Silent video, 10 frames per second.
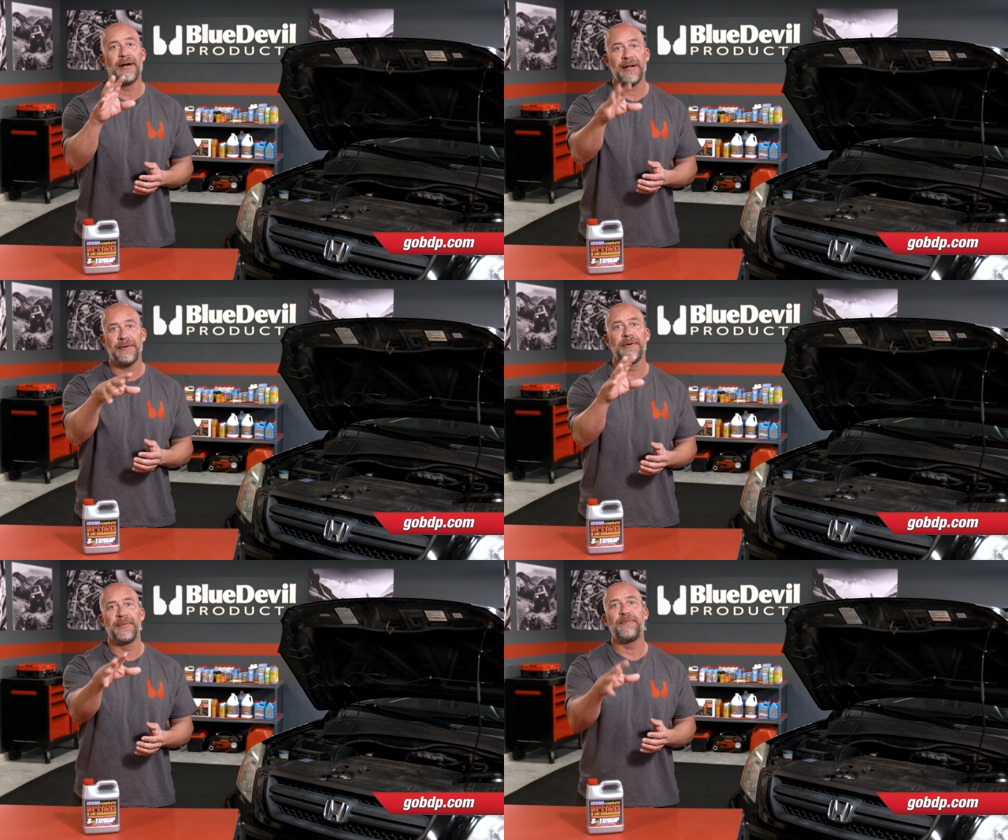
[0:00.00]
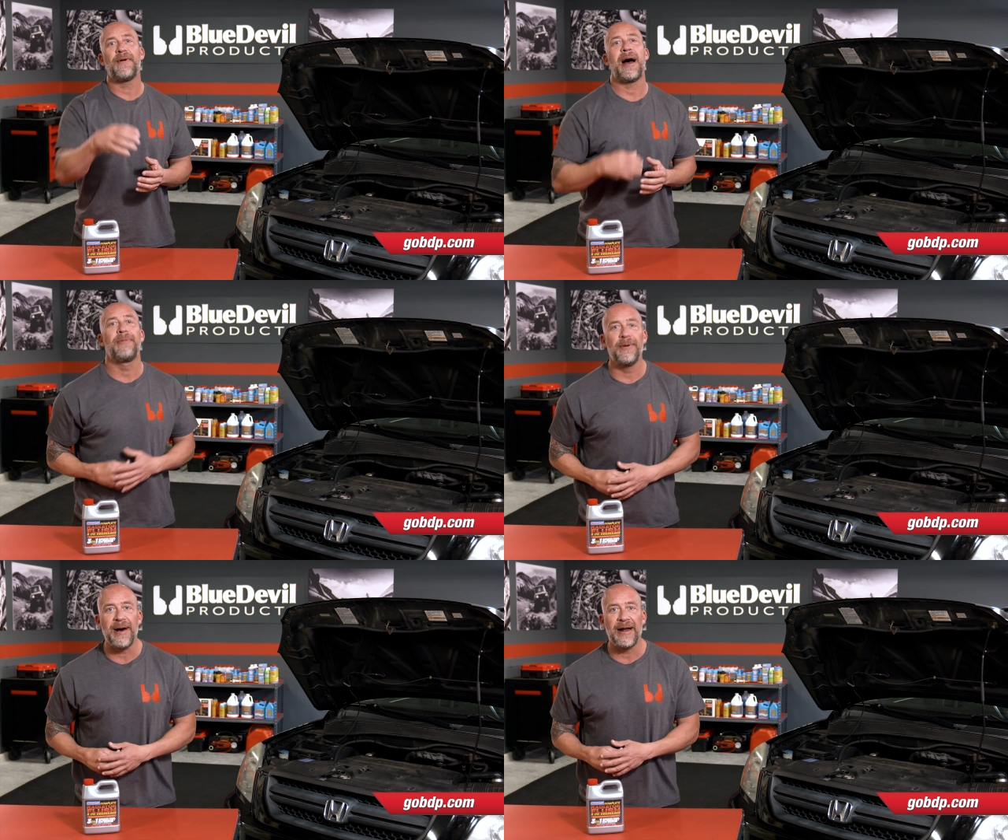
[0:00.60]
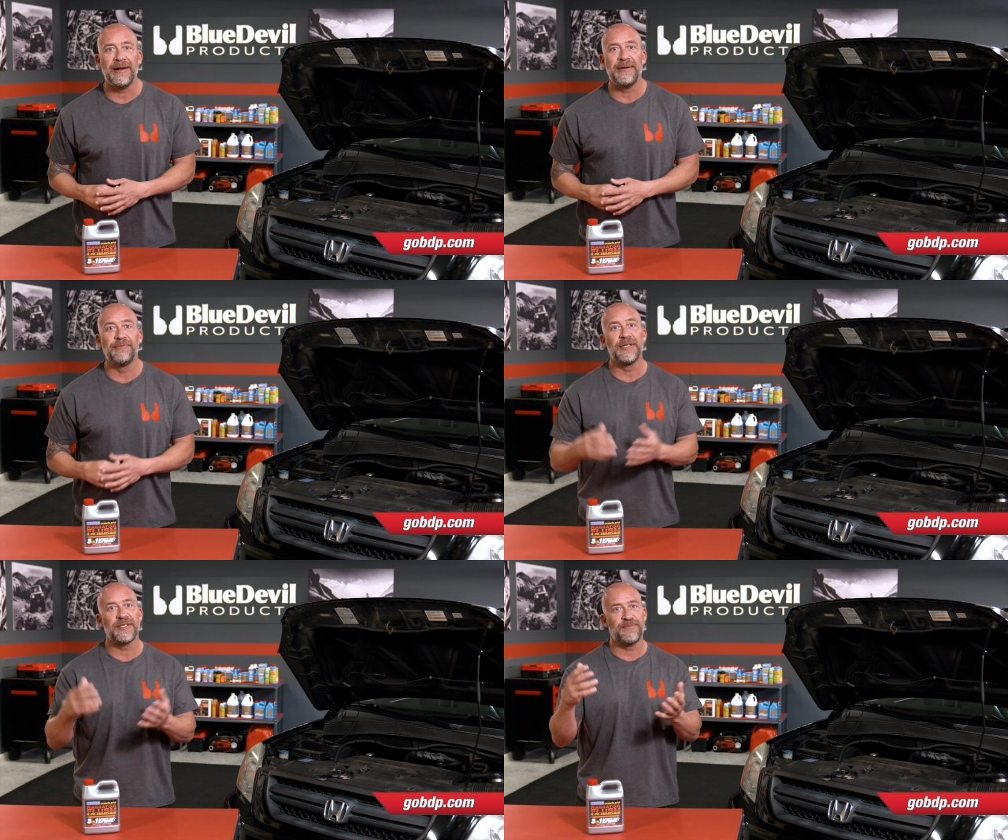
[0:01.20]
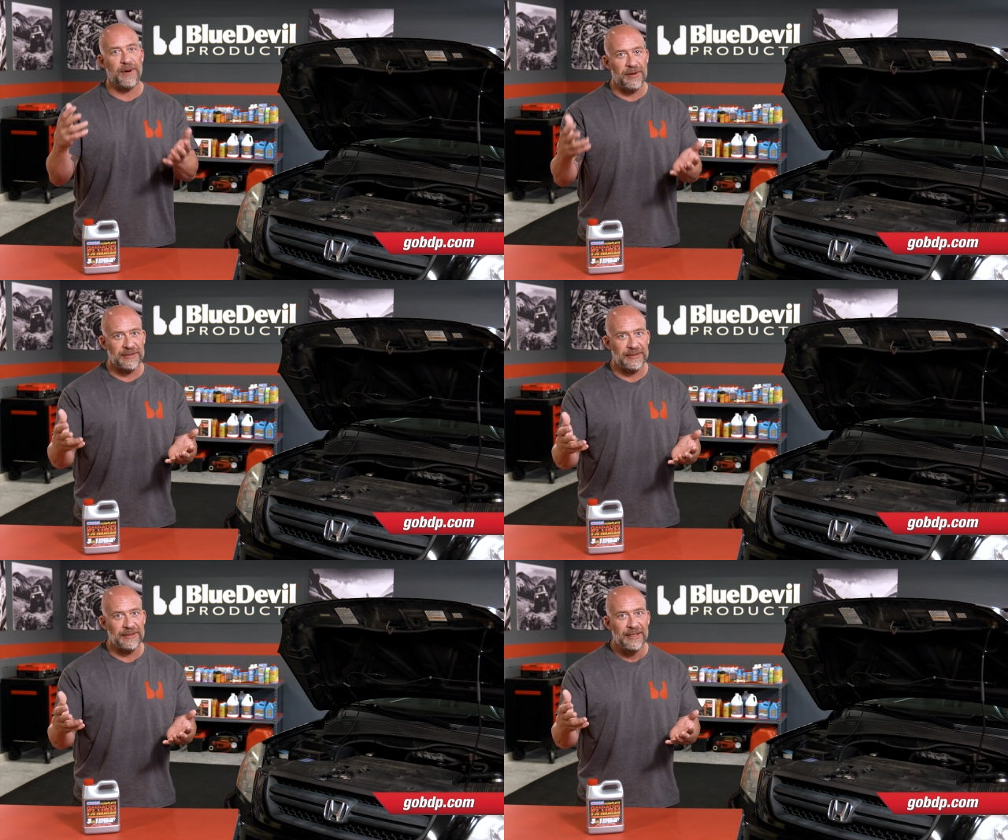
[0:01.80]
all right? You want to be proper about it. And when disposing